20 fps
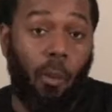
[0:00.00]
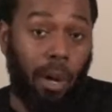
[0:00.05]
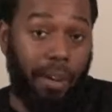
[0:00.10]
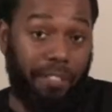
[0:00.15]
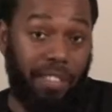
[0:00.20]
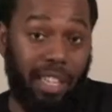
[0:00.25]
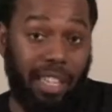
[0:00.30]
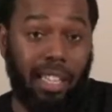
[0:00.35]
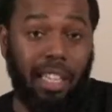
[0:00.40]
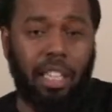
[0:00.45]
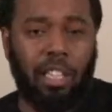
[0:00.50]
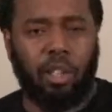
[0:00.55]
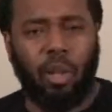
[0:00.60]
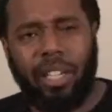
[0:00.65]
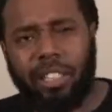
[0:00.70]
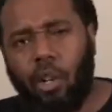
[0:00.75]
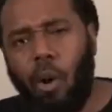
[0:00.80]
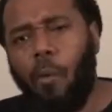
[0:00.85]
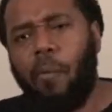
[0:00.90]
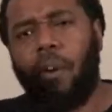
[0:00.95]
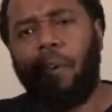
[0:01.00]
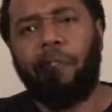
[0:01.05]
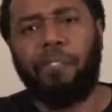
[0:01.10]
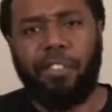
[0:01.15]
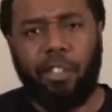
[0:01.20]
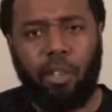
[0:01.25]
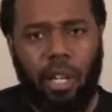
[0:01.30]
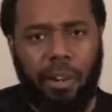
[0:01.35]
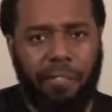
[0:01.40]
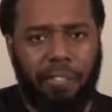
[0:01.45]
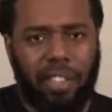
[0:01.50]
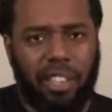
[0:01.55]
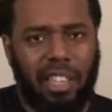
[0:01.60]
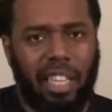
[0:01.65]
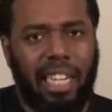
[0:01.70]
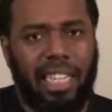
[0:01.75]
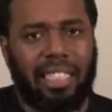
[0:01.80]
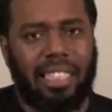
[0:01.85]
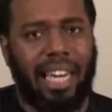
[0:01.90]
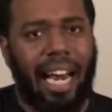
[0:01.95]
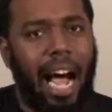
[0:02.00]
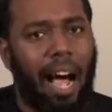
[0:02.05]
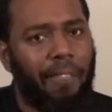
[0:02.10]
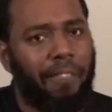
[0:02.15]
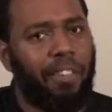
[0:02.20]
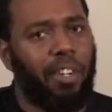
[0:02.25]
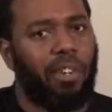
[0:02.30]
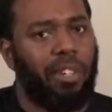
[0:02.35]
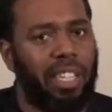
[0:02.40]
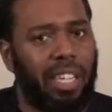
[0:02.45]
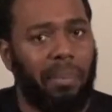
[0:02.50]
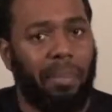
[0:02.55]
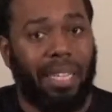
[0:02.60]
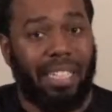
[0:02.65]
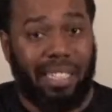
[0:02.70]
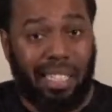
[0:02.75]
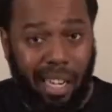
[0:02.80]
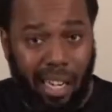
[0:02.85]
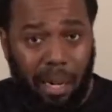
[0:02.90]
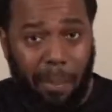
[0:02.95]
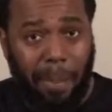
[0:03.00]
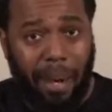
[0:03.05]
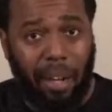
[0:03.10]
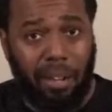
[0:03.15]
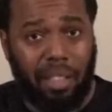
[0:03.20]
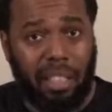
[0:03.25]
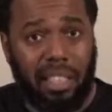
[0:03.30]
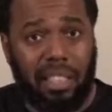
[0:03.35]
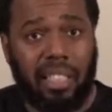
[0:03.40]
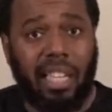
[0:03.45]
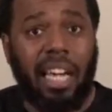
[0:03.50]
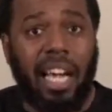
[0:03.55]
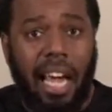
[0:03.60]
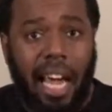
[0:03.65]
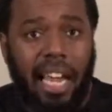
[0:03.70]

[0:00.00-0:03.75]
with it. So let's go over a few different things that I feel can be done about this